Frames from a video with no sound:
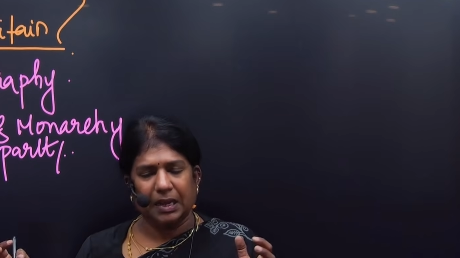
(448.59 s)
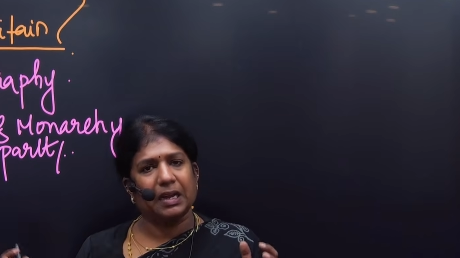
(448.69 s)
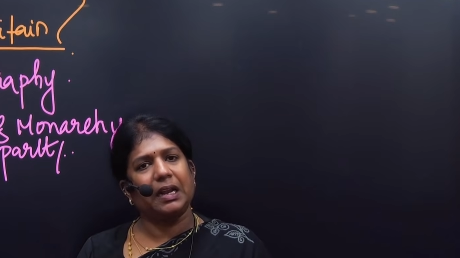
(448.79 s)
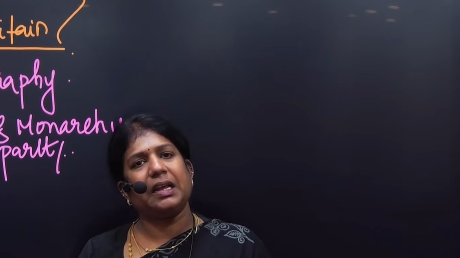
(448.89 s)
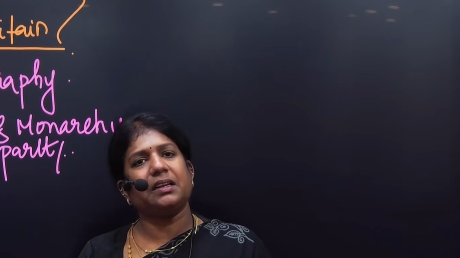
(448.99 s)

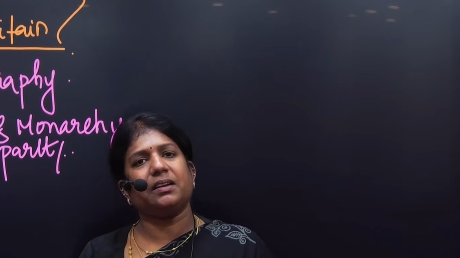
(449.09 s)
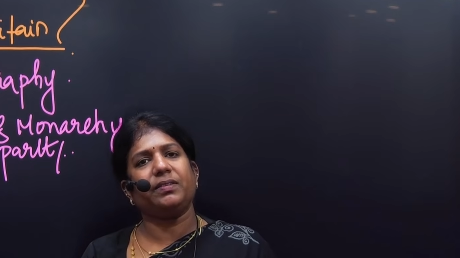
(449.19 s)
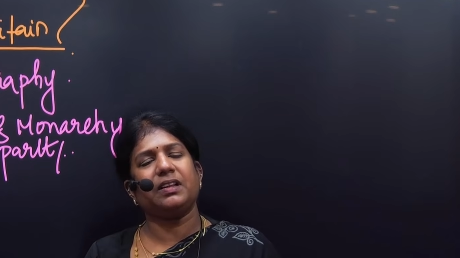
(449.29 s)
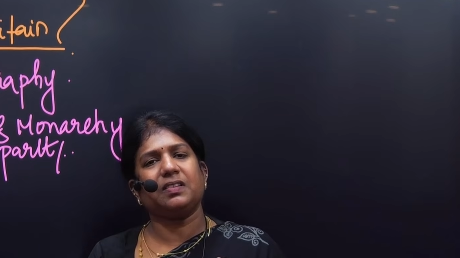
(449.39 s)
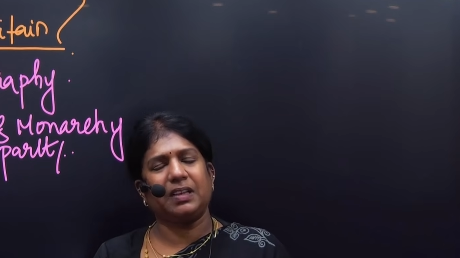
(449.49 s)

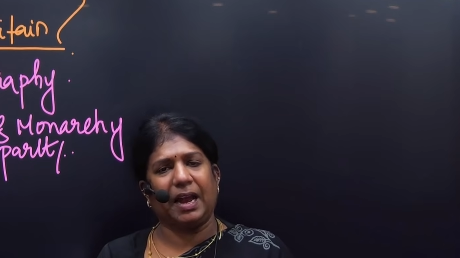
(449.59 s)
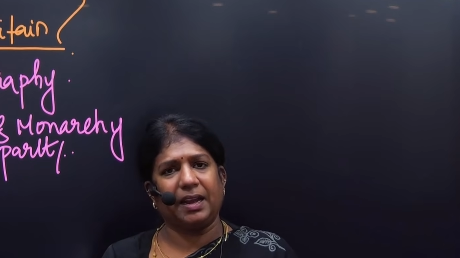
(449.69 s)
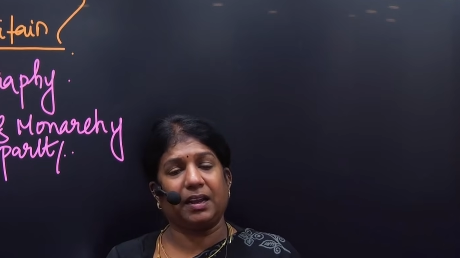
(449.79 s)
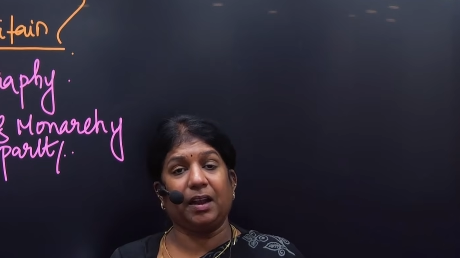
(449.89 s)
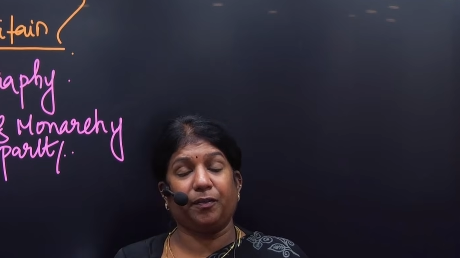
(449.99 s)
collectively sat
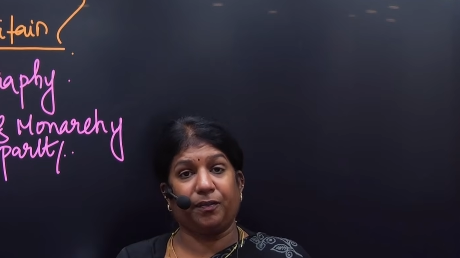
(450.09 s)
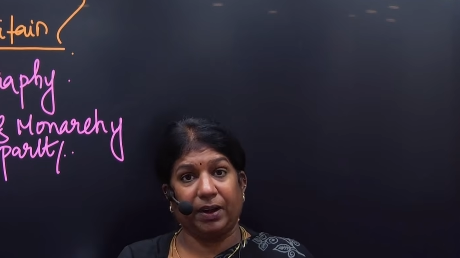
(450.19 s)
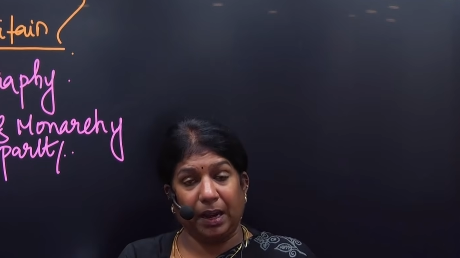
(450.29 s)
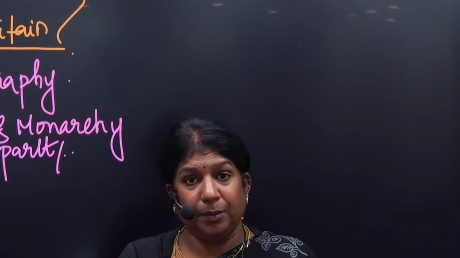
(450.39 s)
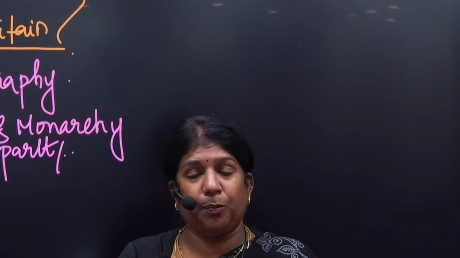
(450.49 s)
and
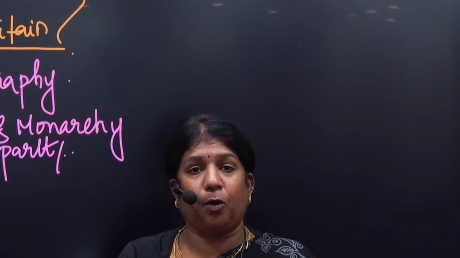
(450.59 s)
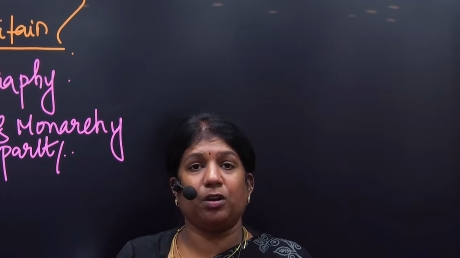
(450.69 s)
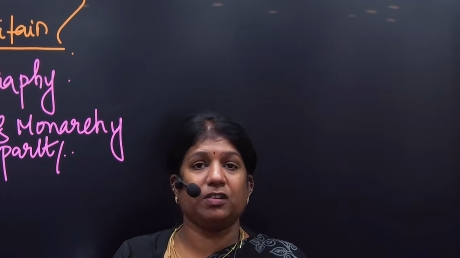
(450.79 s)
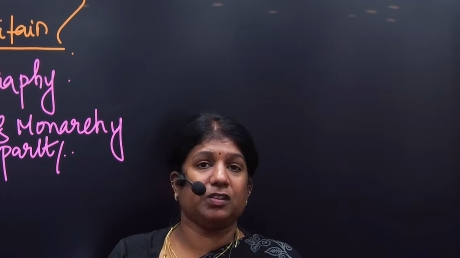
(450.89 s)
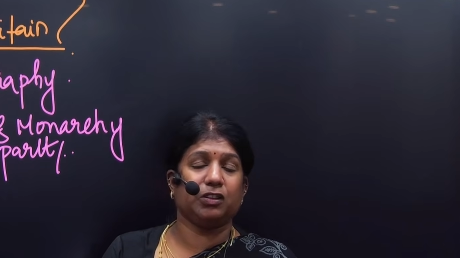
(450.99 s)
framed
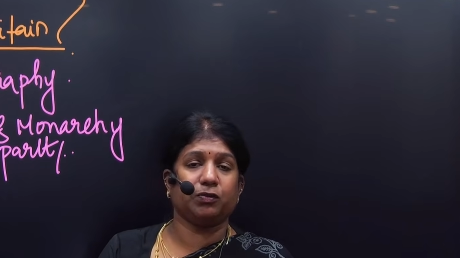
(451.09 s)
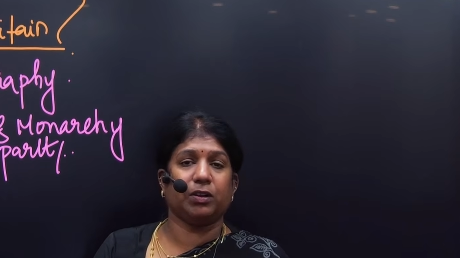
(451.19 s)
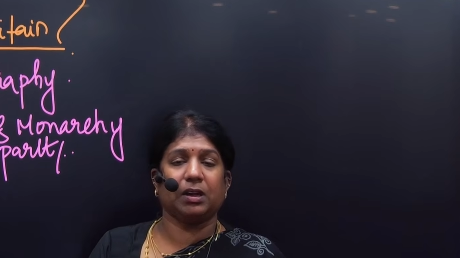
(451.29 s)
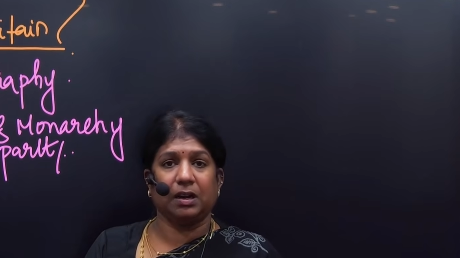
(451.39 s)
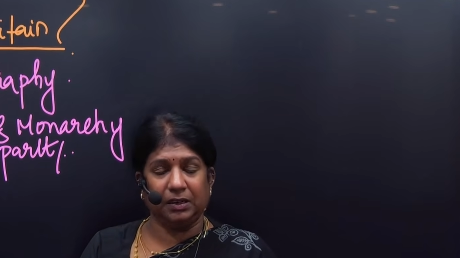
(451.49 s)
policies for
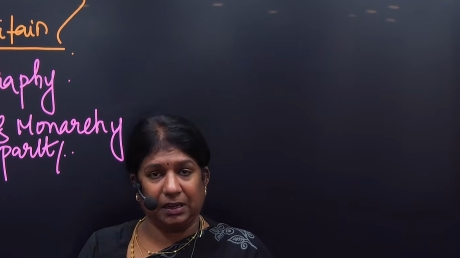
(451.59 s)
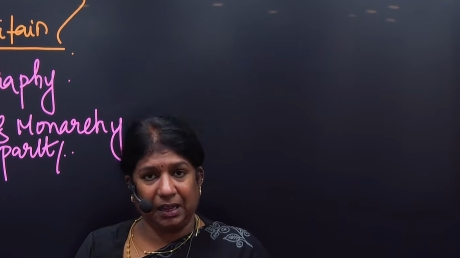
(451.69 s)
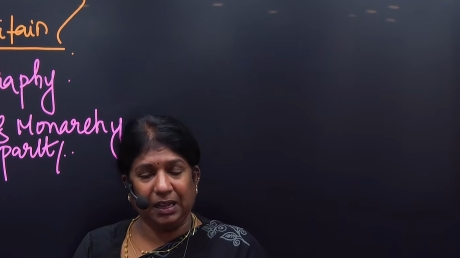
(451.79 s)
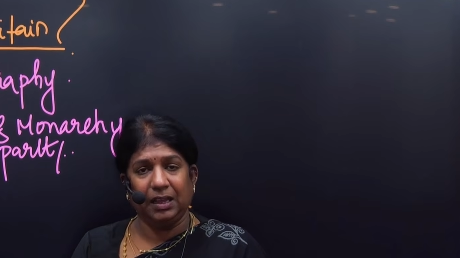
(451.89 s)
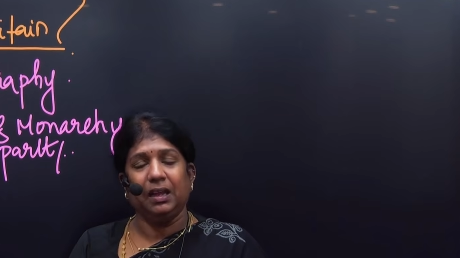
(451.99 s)
the country